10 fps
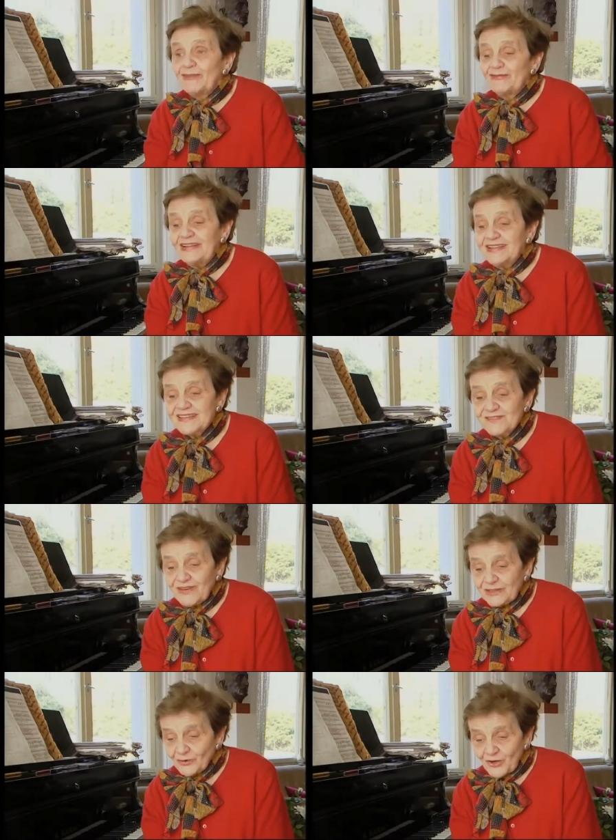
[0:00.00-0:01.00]
Yet the
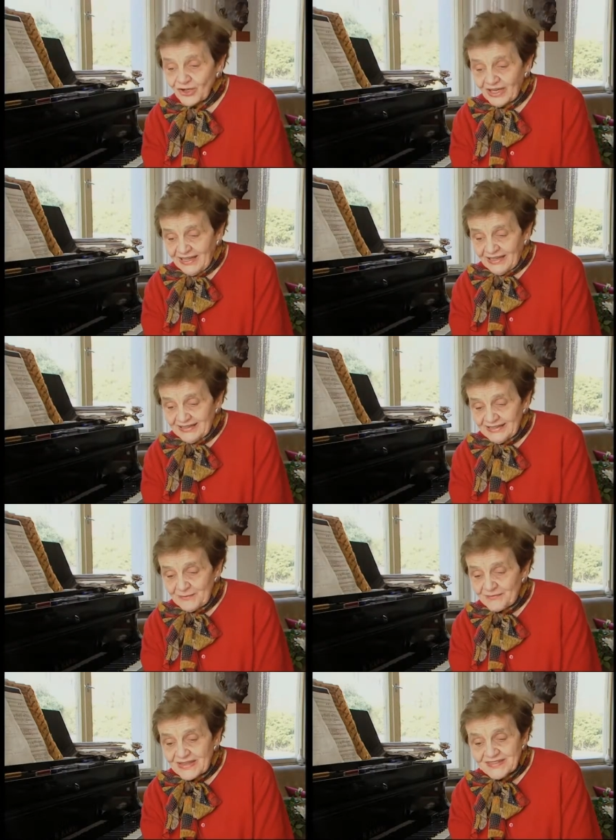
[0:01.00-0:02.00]
most
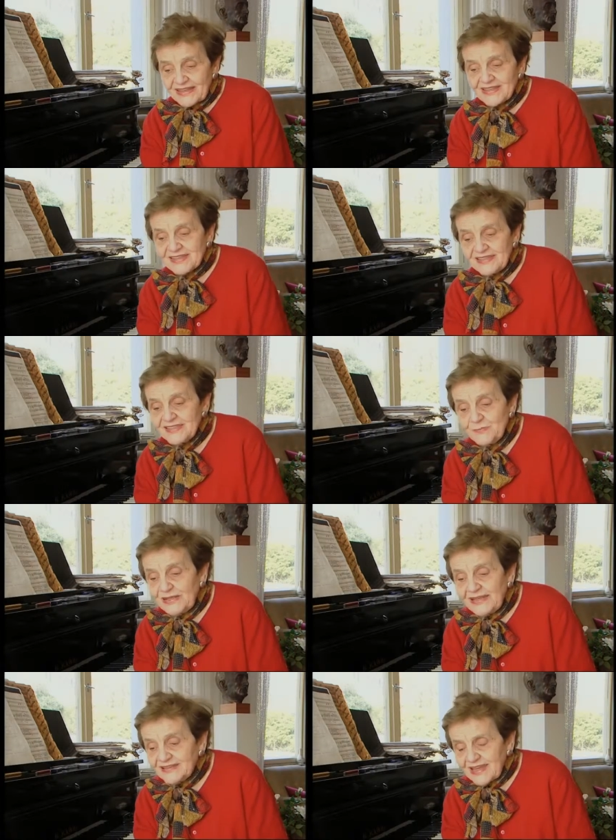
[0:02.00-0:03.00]
striking thing about him
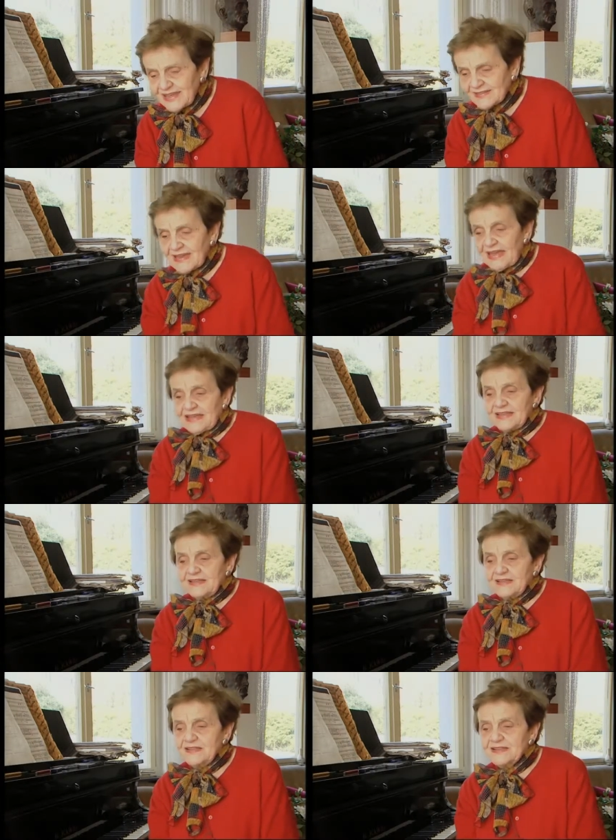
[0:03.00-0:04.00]
was his
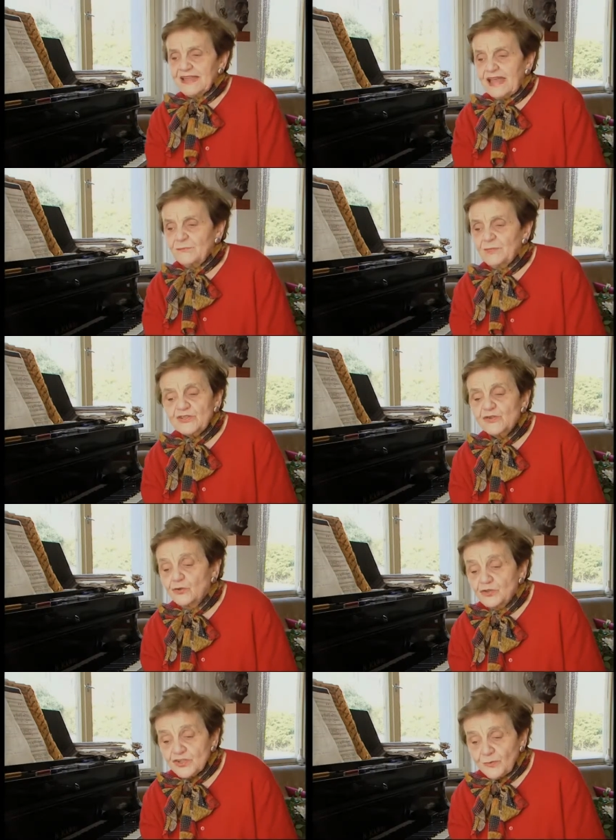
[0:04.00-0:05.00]
receptiveness,
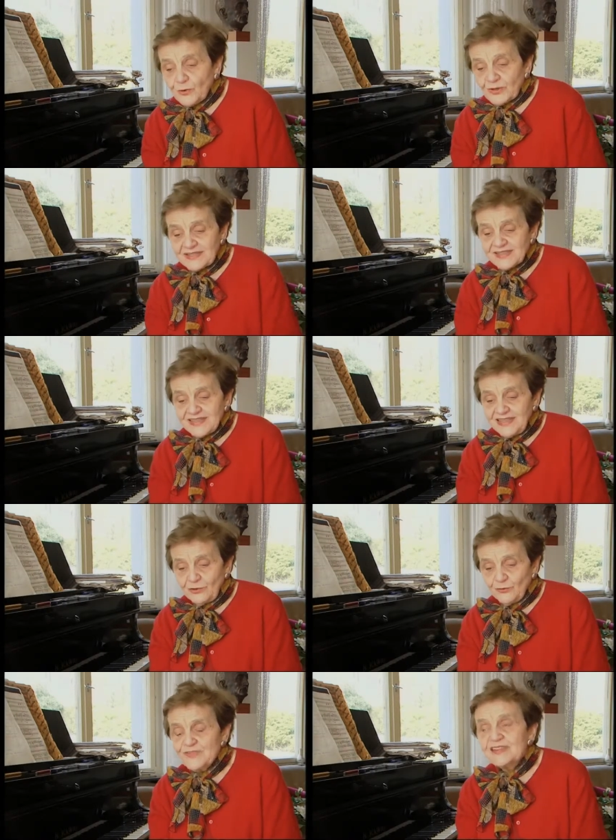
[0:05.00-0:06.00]
his
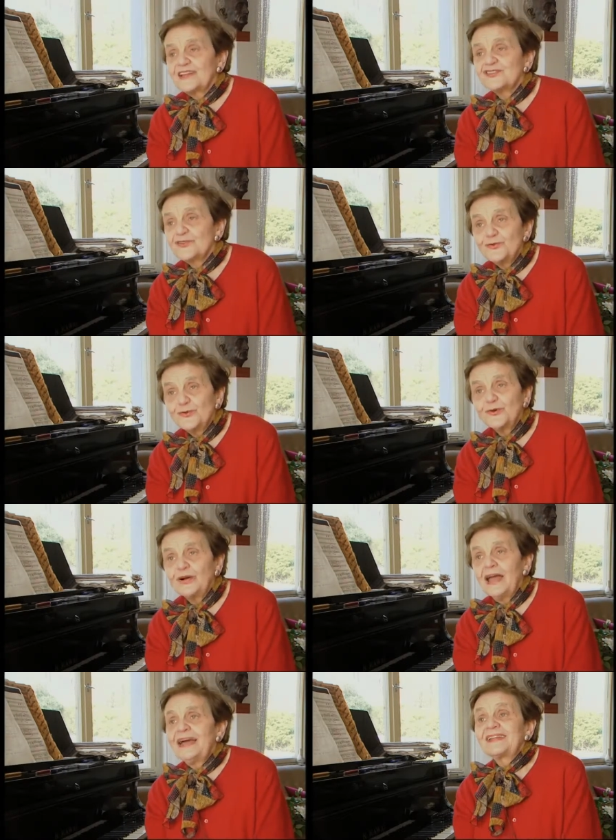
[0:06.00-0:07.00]
ability to relate to
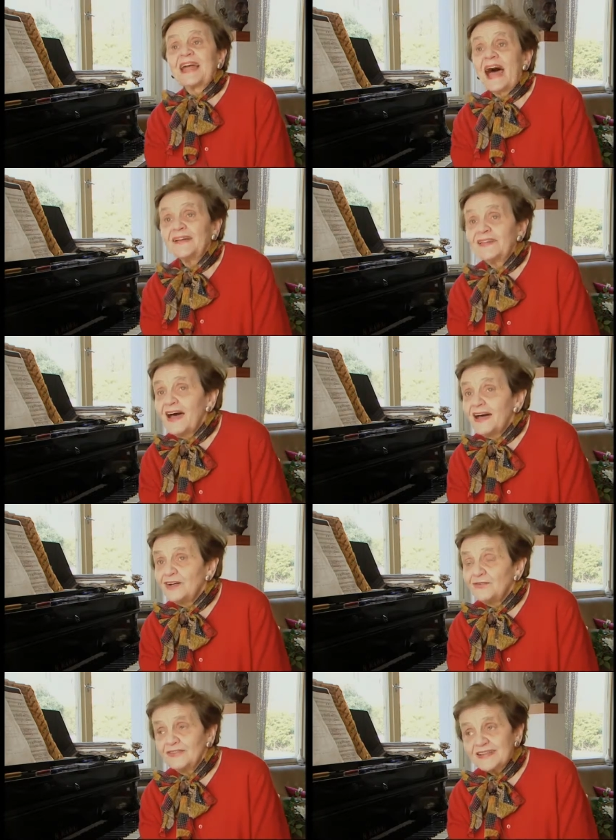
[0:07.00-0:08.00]
poetry, and his
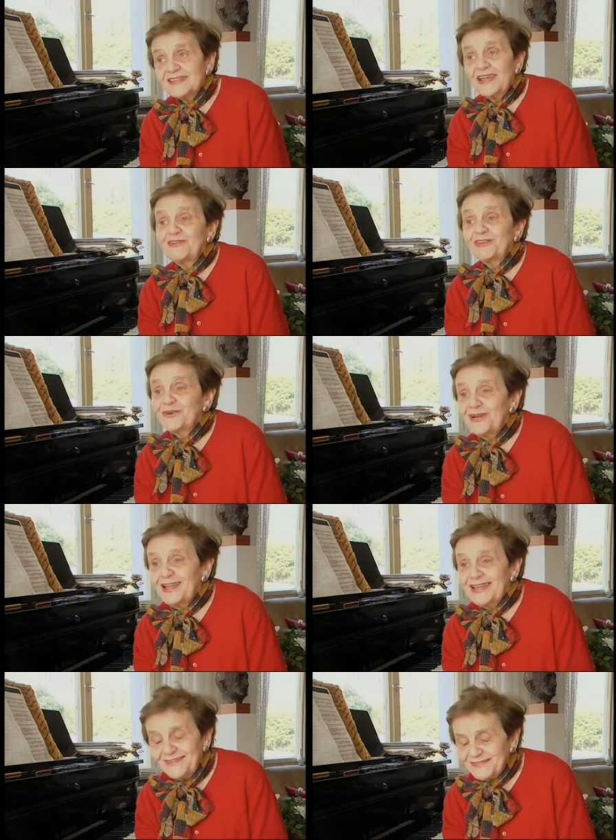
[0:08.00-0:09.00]
quest to
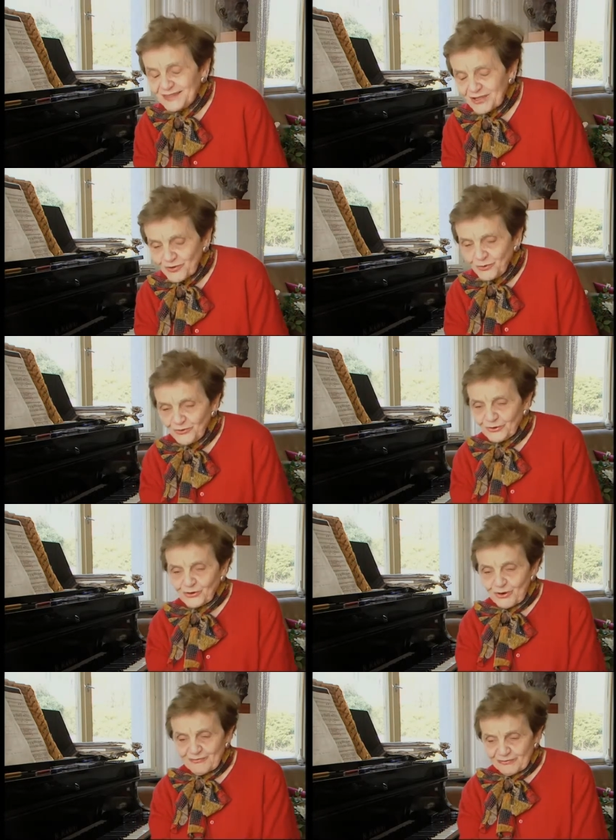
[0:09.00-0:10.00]
discover what could
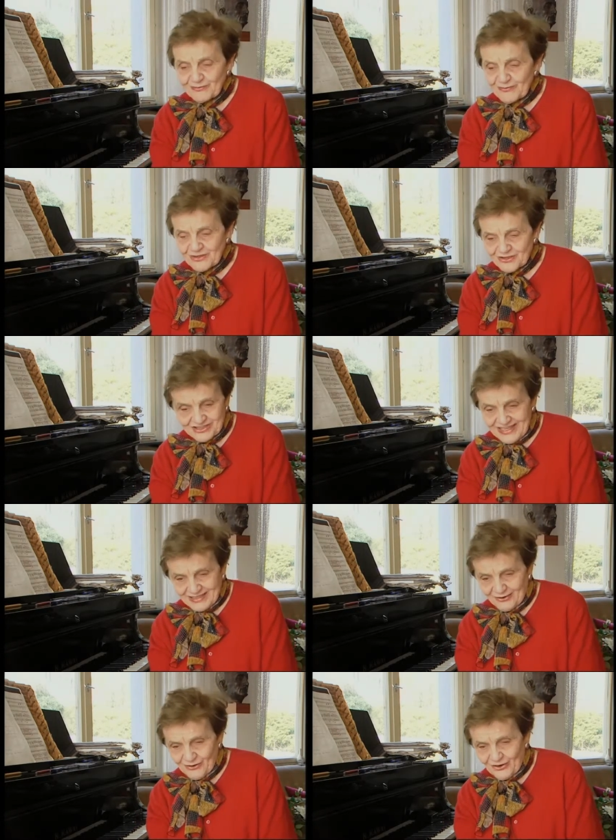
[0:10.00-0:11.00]
be lurking behind
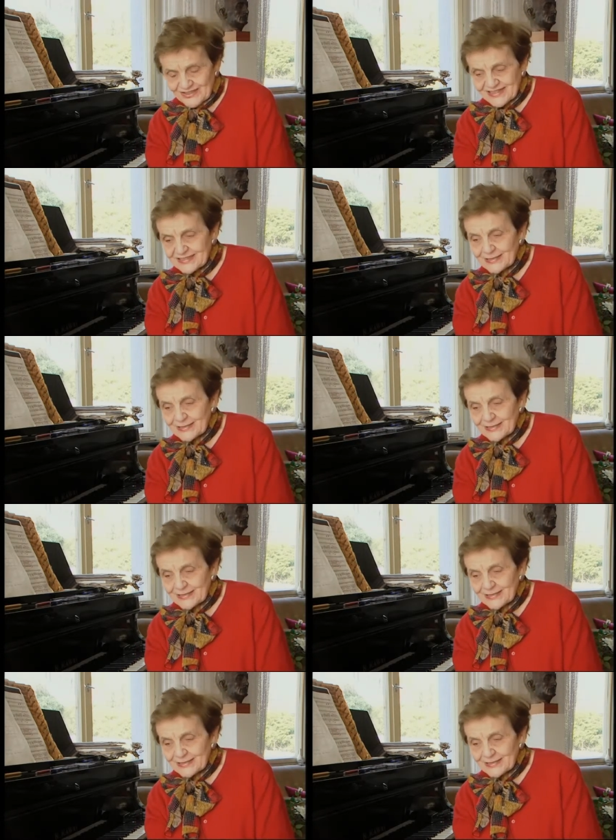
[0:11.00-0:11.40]
the notes,